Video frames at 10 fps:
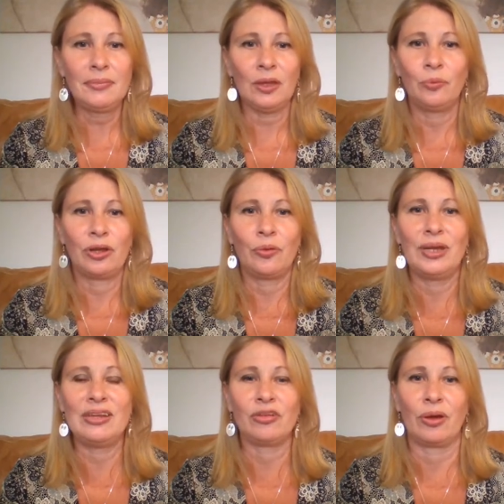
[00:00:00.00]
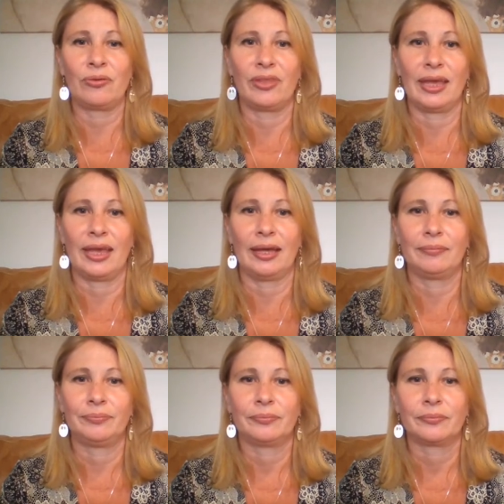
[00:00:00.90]
We don't need to overthink it.
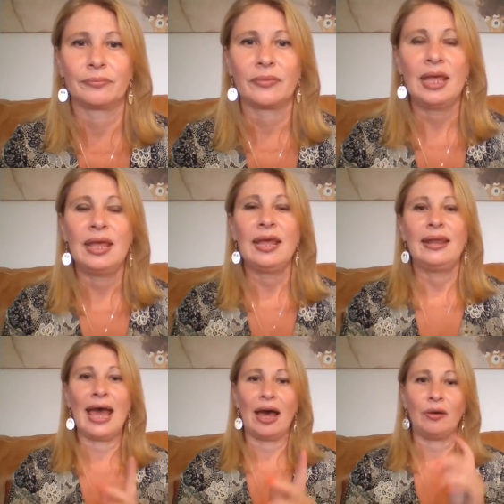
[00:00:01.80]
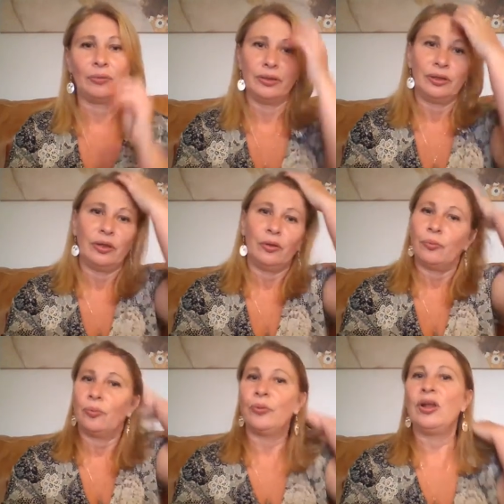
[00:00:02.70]
Now,
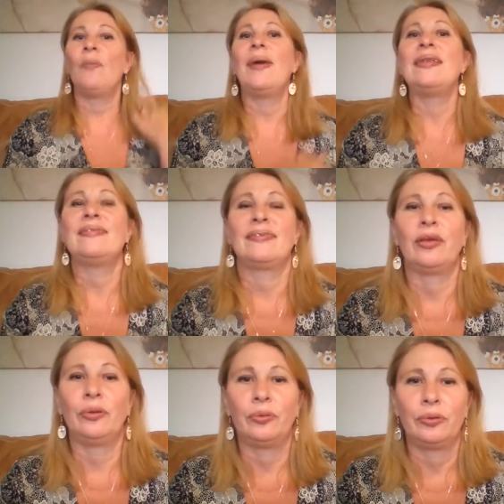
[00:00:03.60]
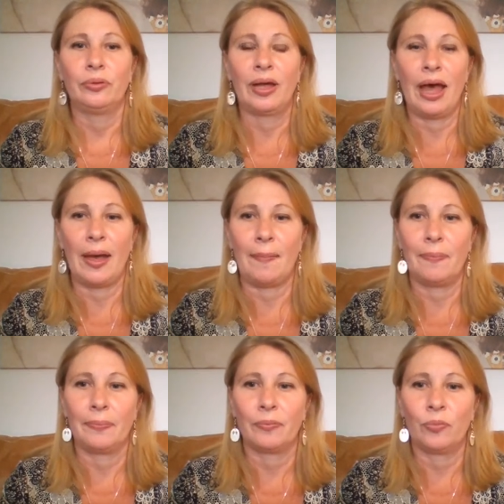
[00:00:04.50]
we're not meant to
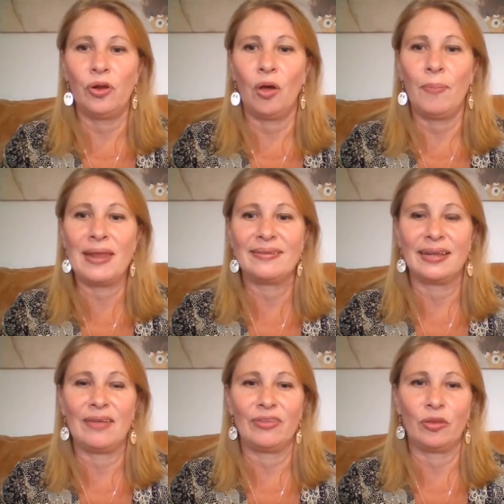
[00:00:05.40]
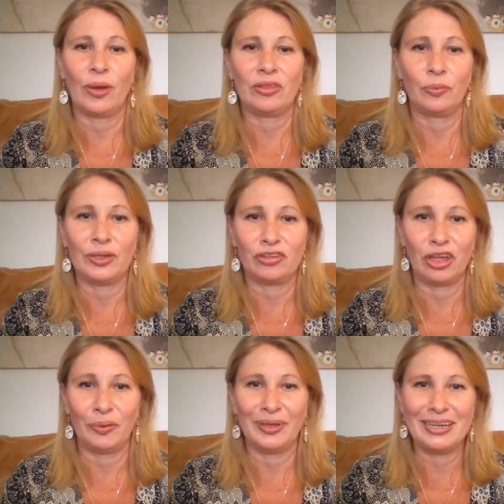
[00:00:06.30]
live in the way that we
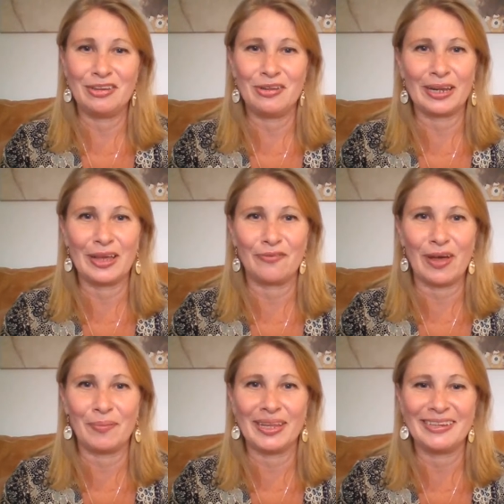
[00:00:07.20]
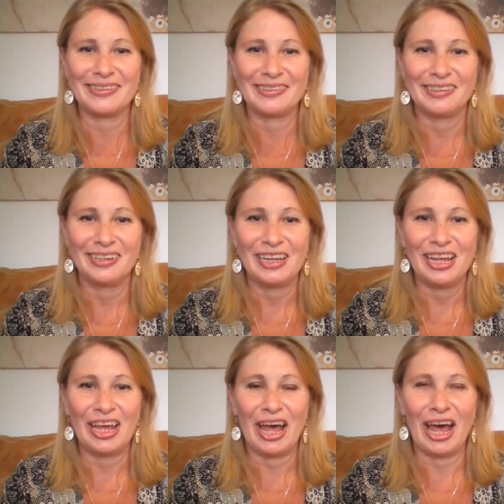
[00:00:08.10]
do in nuclear families.
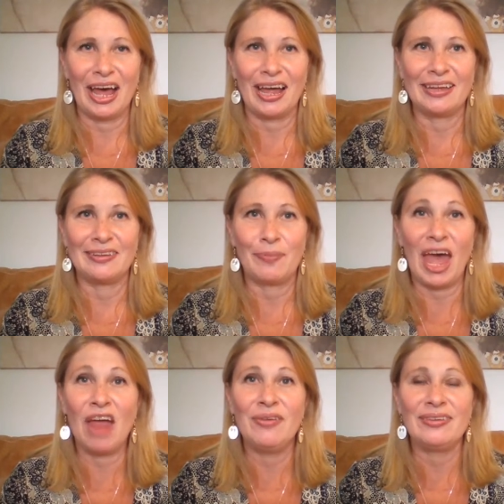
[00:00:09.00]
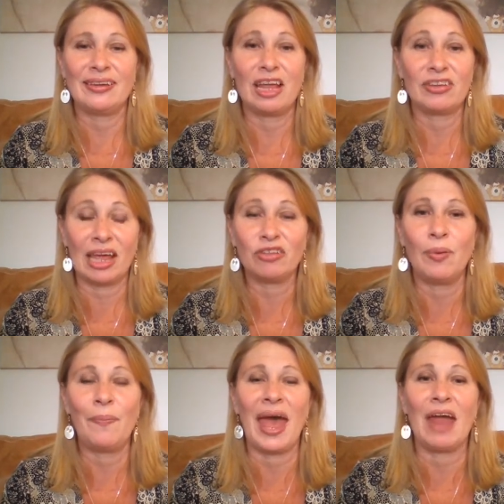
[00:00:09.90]
And parenting,
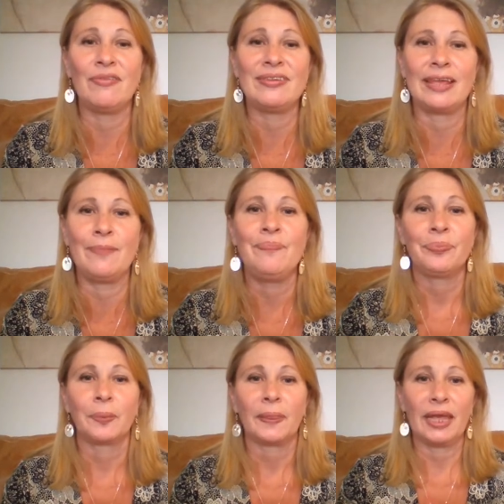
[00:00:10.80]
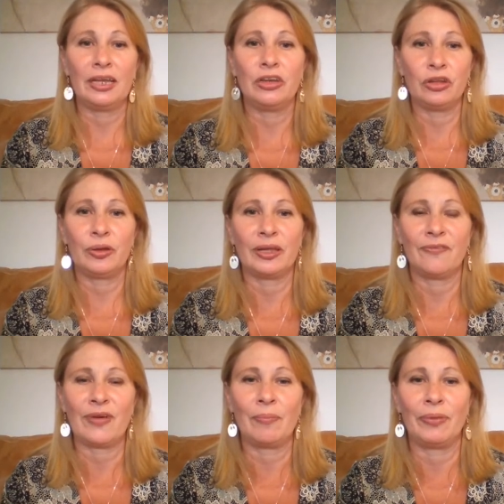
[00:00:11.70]
attachment parenting in a nuclear
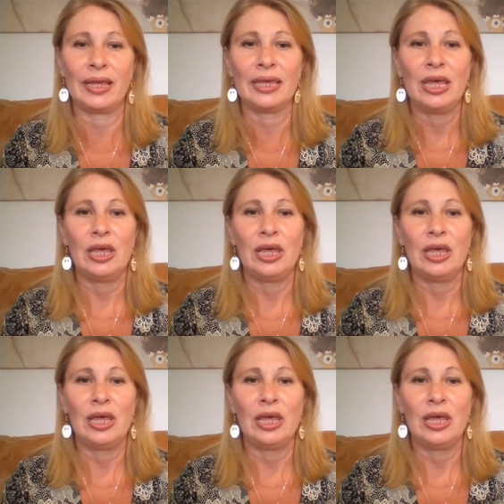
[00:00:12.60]
family